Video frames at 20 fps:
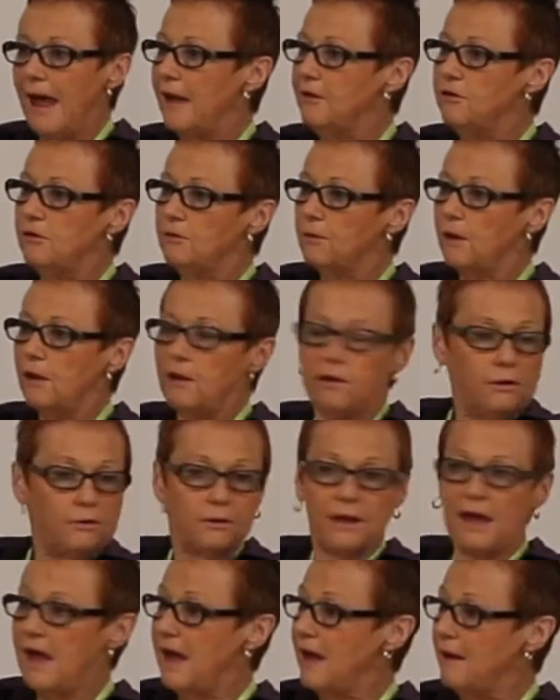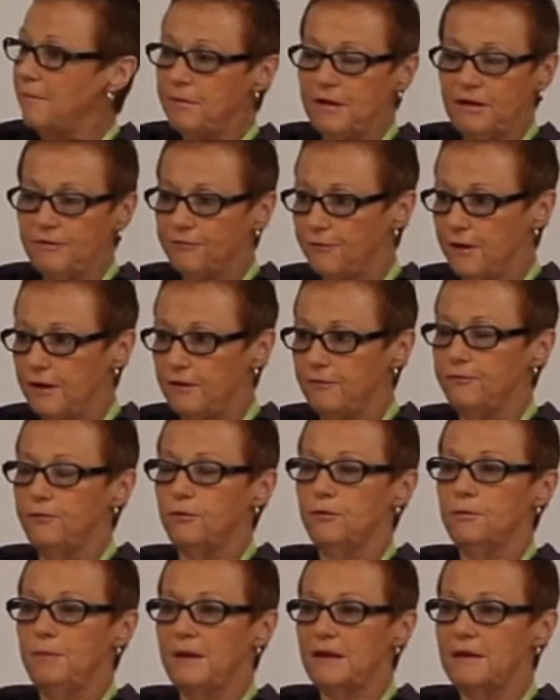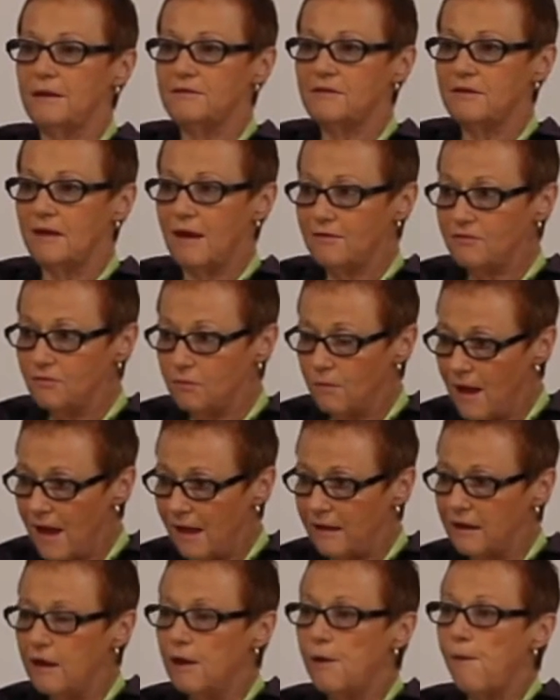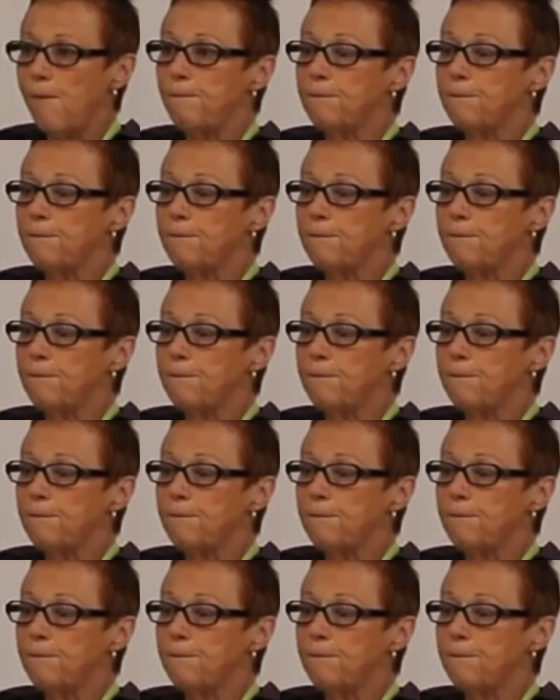And you can't be afraid of food, because guess what?